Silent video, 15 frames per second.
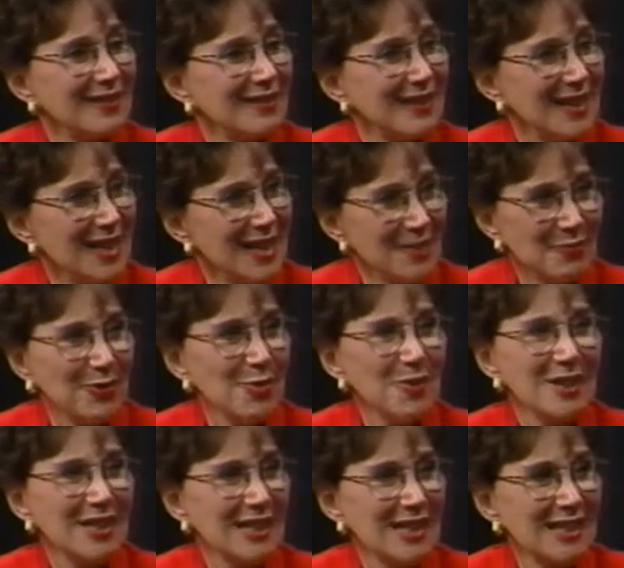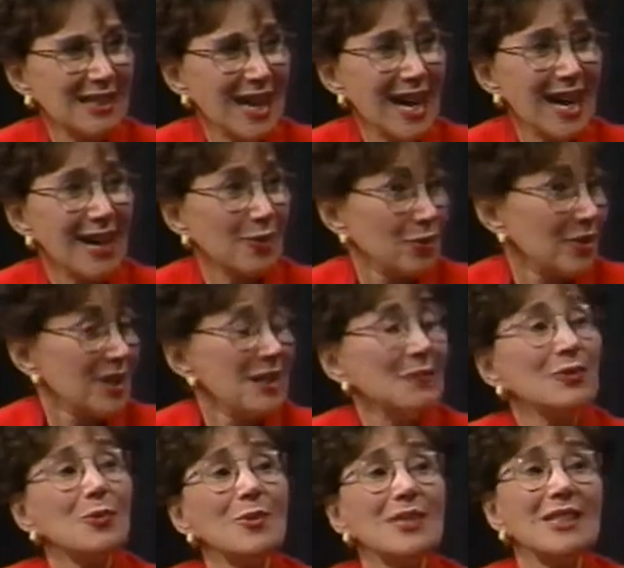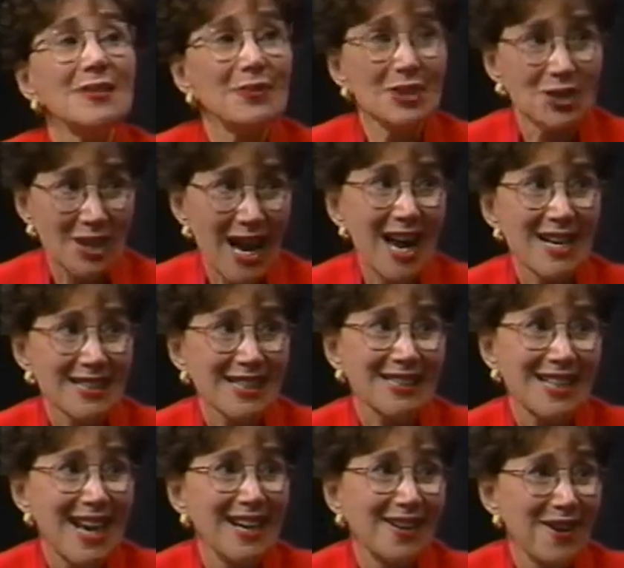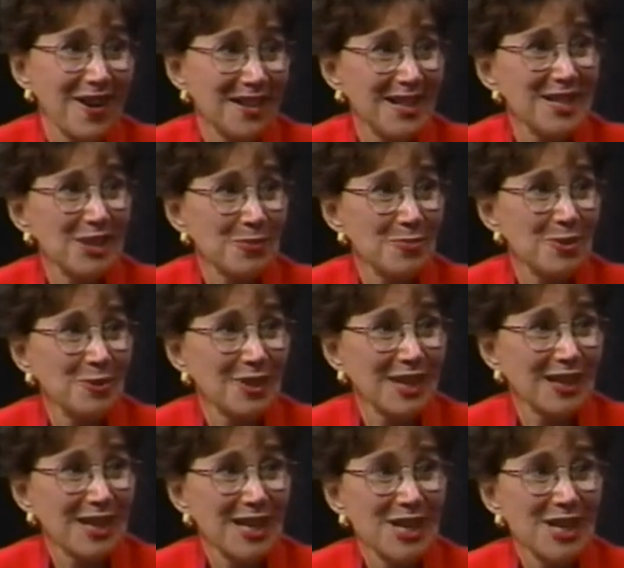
the influence he's had, or the influence even jazz has had on his music.